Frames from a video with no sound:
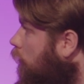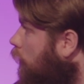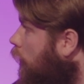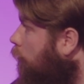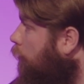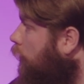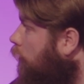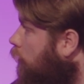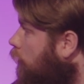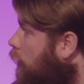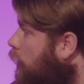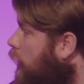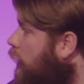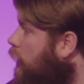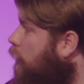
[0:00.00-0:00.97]
copy.
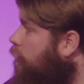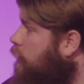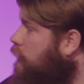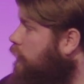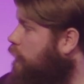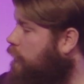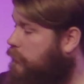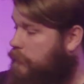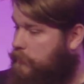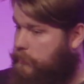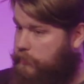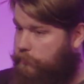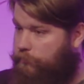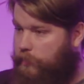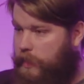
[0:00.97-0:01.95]
And obviously,
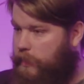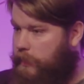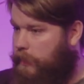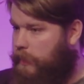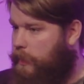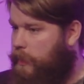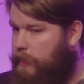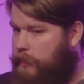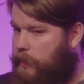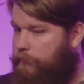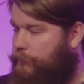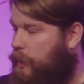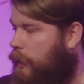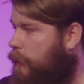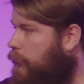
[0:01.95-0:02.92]
this creating an
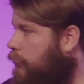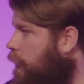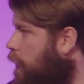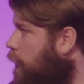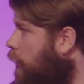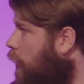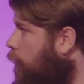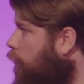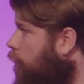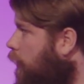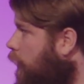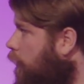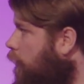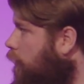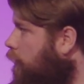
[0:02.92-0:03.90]
API key in a cloud
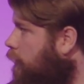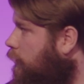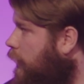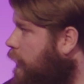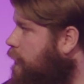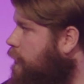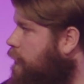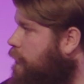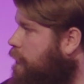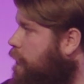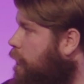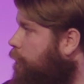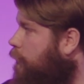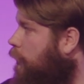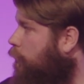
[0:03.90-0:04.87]
provider, that's a
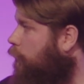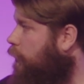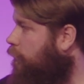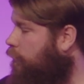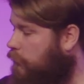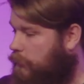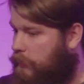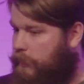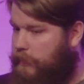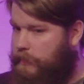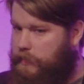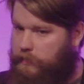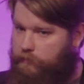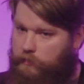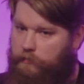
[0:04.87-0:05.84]
step that we feel like
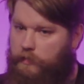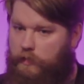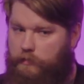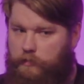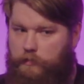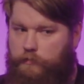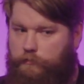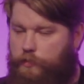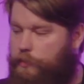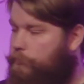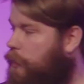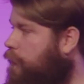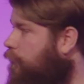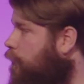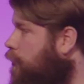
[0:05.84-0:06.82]
is even too
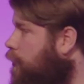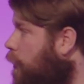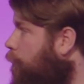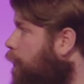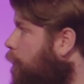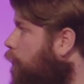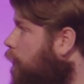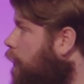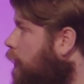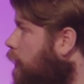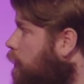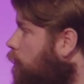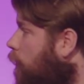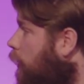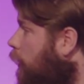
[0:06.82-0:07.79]
much for some people, and
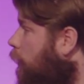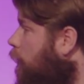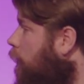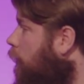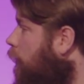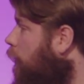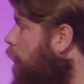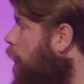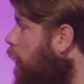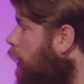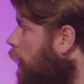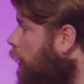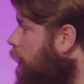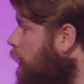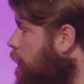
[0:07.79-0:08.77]
that's why
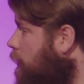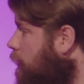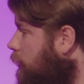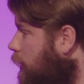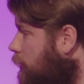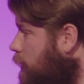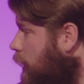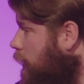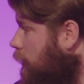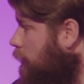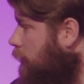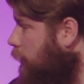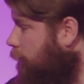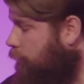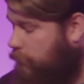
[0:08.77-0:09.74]
that's not a
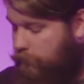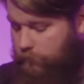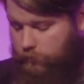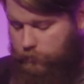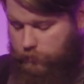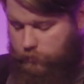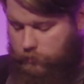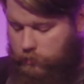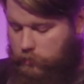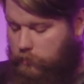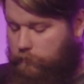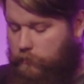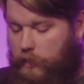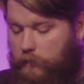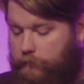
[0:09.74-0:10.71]
step. If you choose
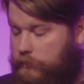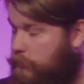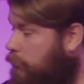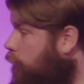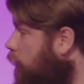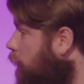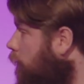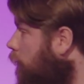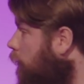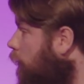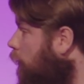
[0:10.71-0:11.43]
Clover, obviously we